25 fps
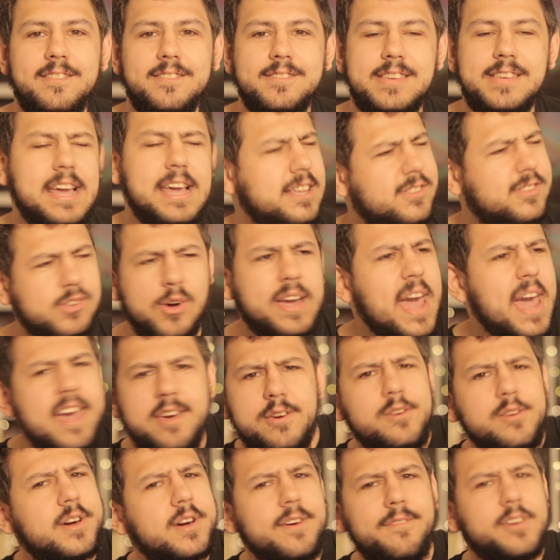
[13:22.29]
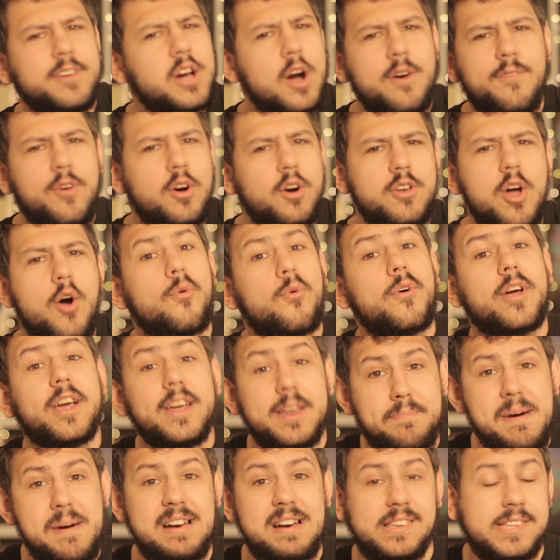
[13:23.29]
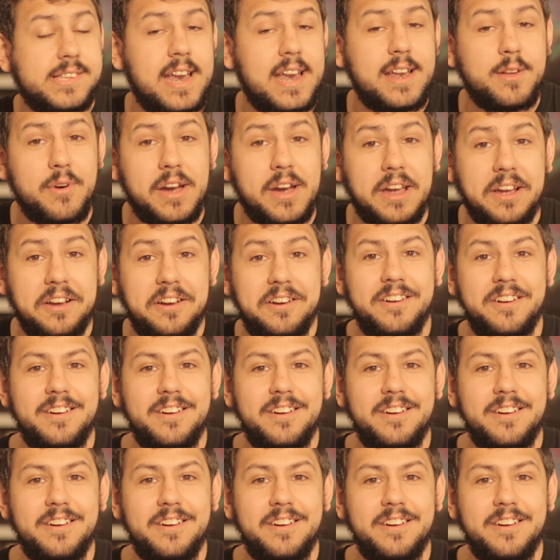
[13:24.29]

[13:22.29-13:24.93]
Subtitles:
It's like, it's okay, you can go vote no, we're going to pass it anyway.